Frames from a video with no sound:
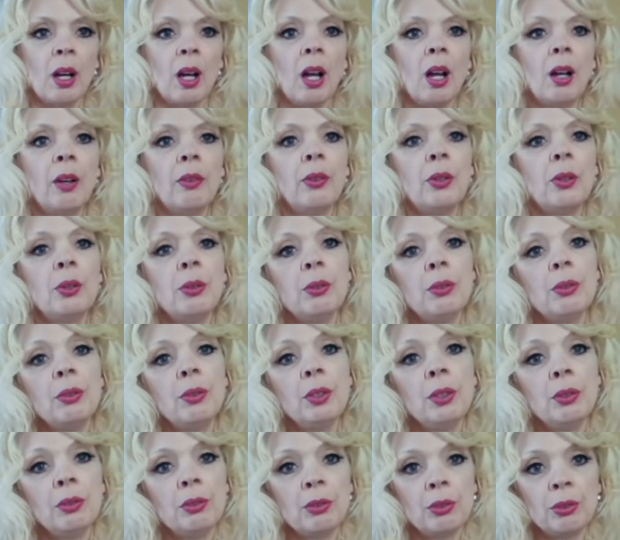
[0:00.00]
of who
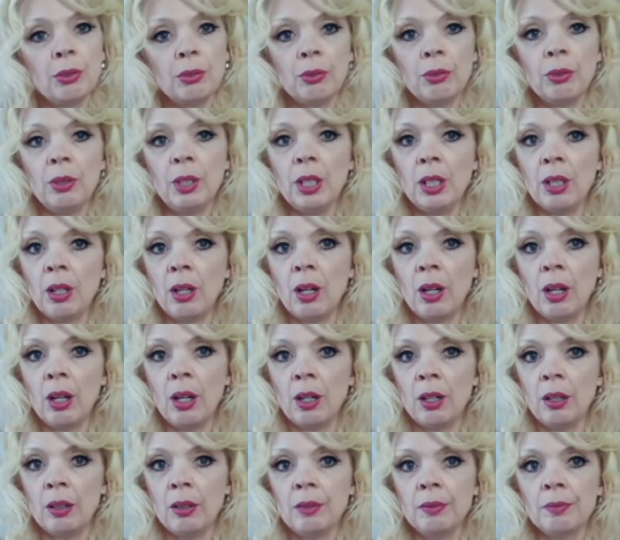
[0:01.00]
you truly
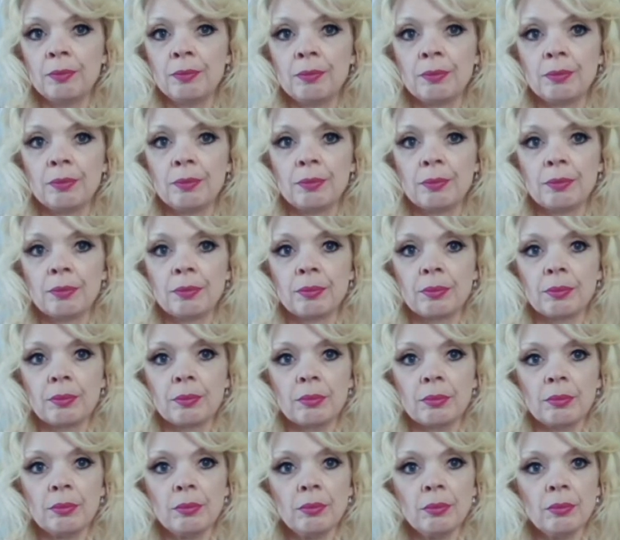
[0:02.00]
are,
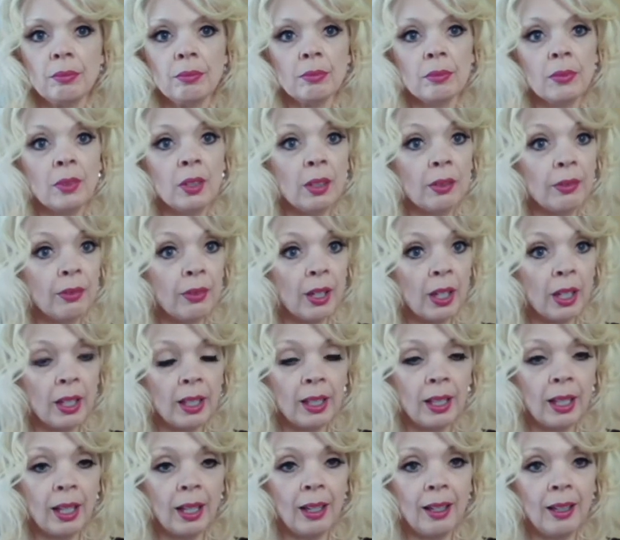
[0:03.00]

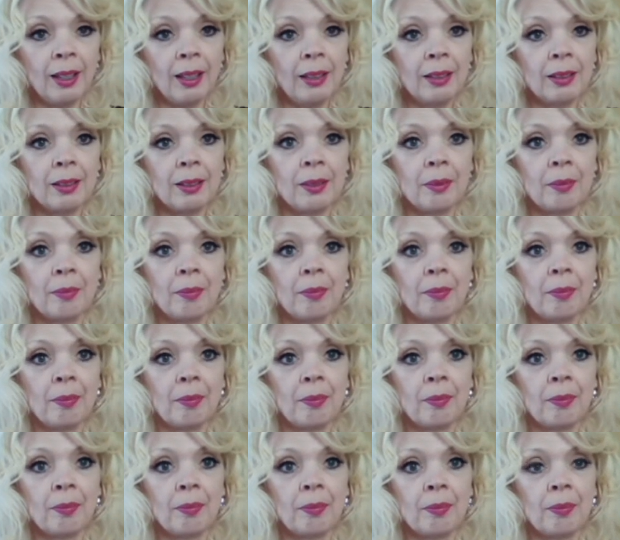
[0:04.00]
divine light,
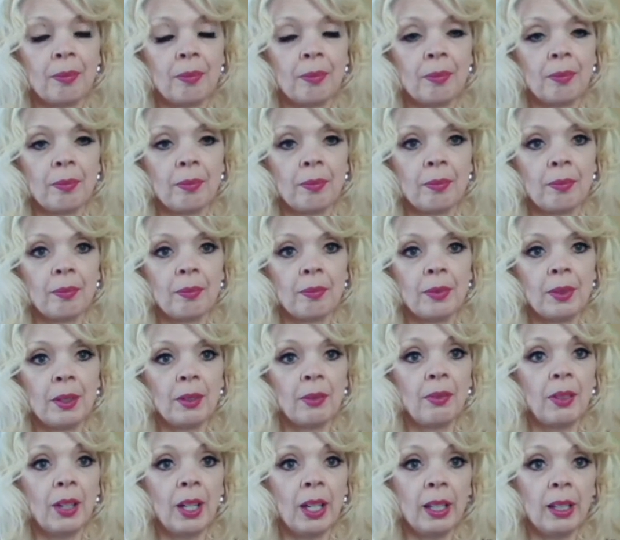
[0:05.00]

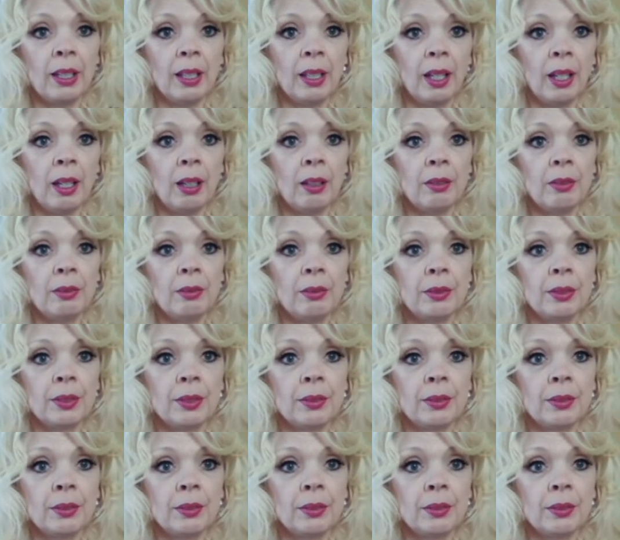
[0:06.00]
divine love,